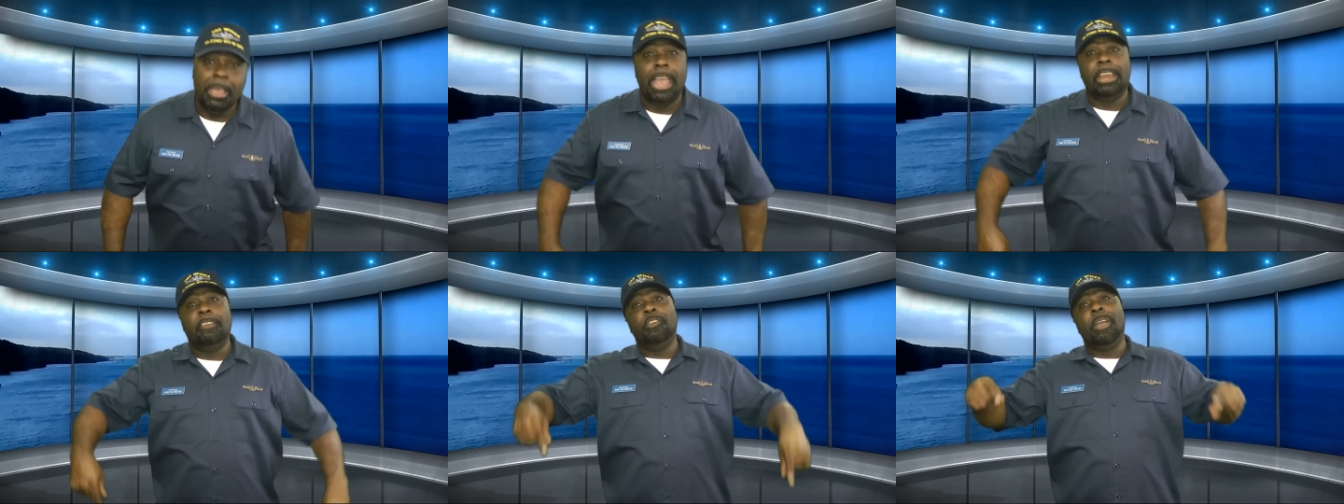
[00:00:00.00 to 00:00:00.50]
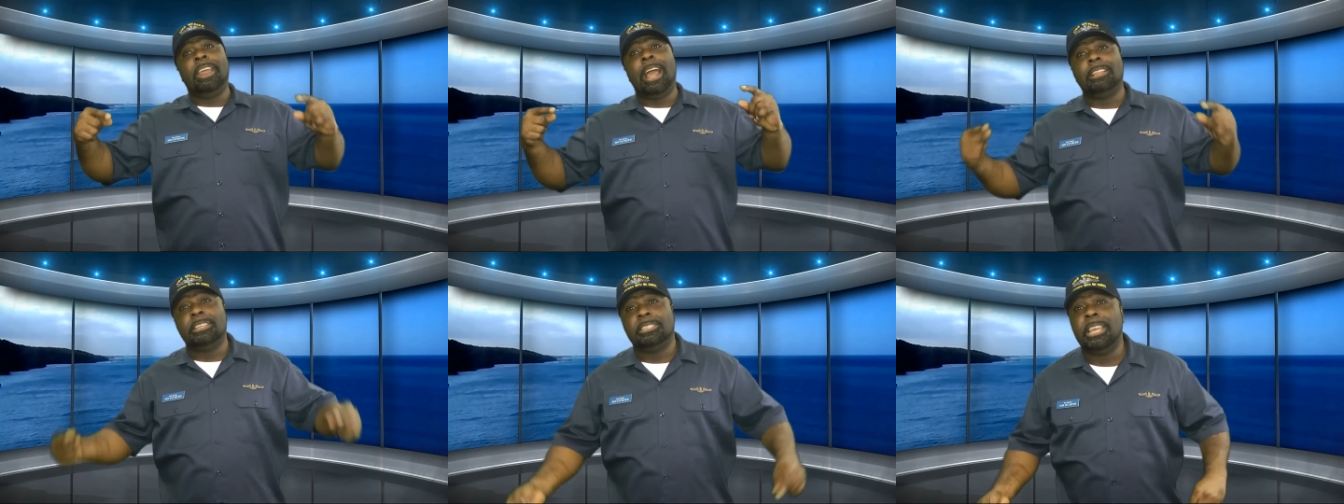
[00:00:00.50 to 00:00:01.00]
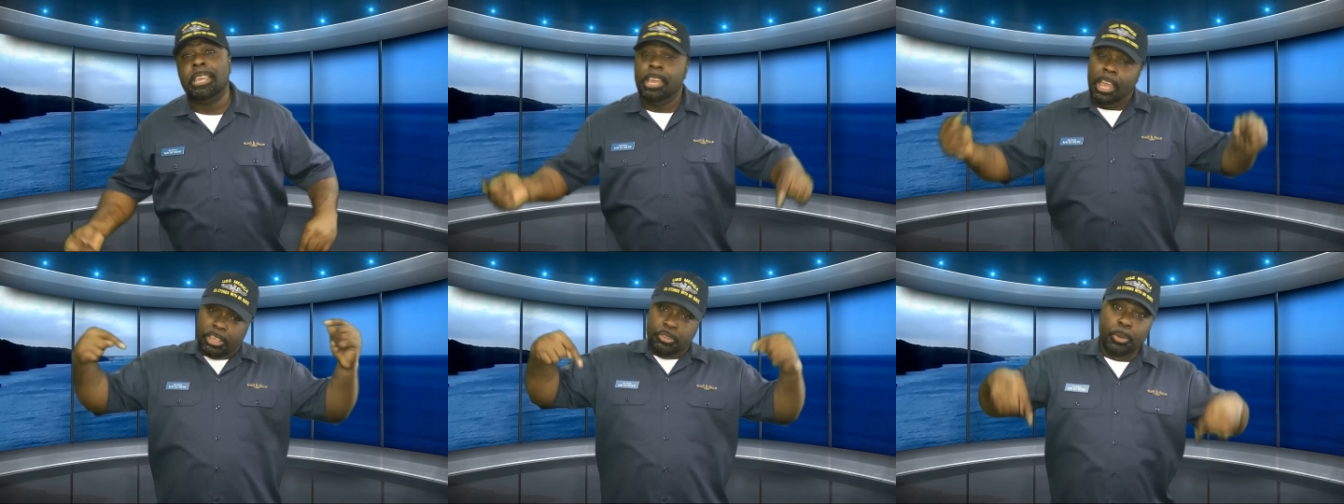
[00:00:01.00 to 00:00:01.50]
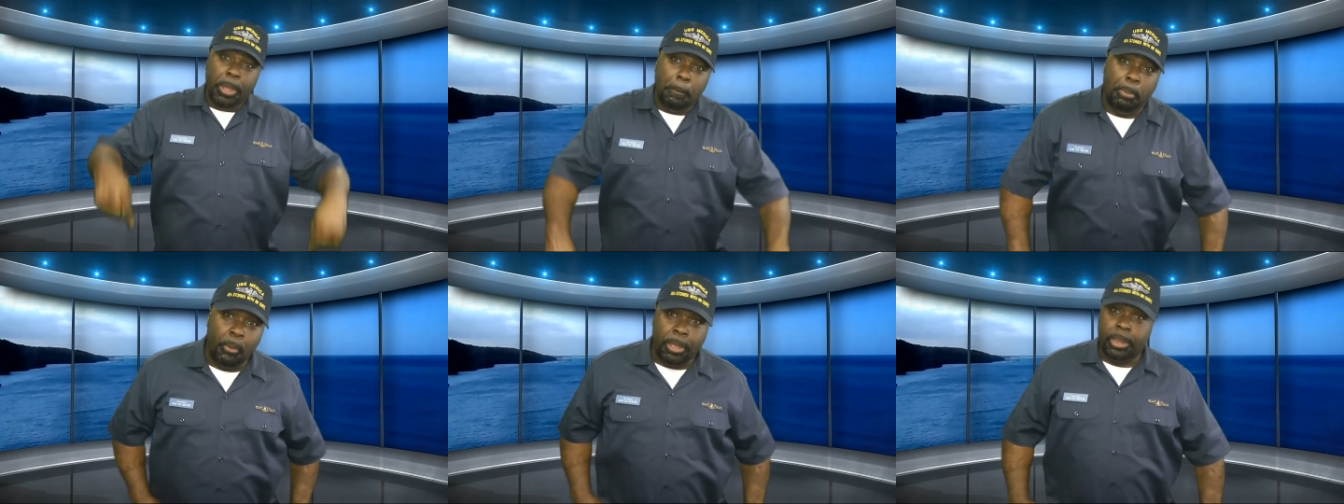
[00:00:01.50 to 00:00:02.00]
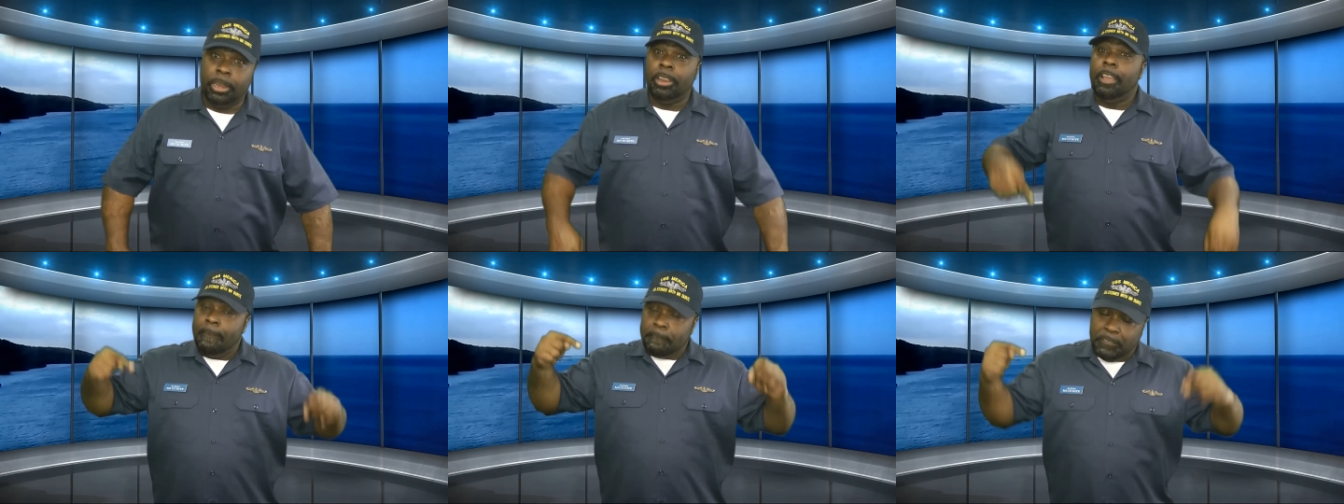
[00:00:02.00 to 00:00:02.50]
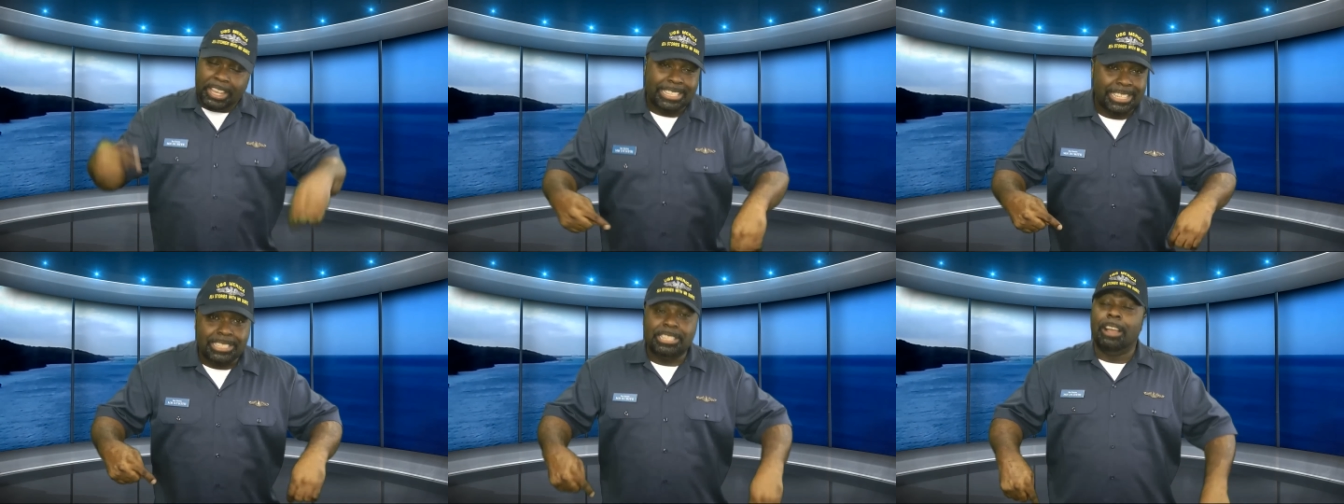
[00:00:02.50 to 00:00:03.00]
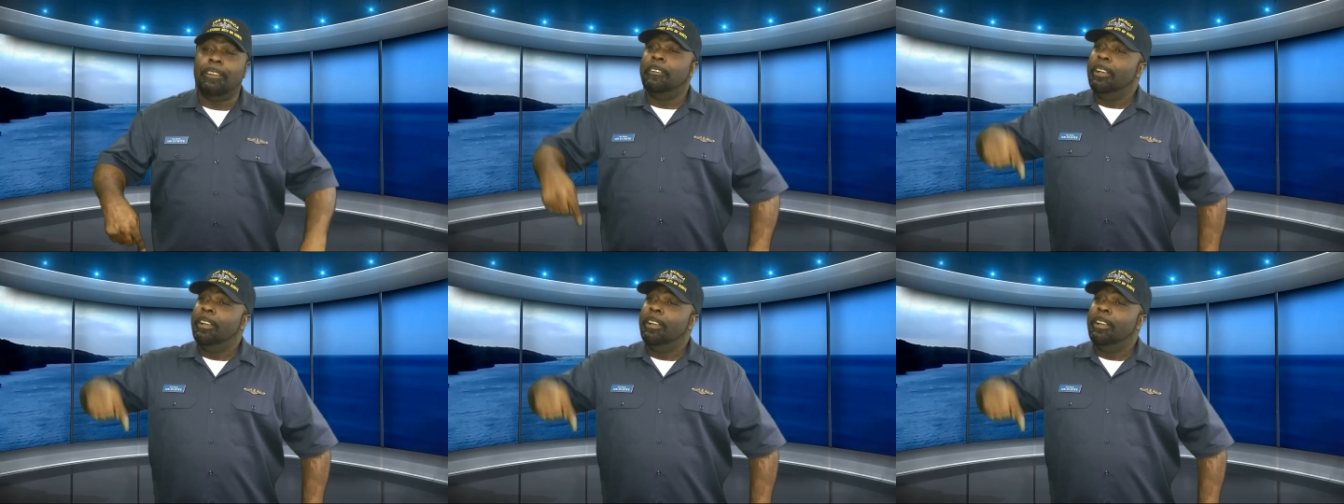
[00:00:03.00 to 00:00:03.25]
And if you ain't out to sea, you in port fixing stuff,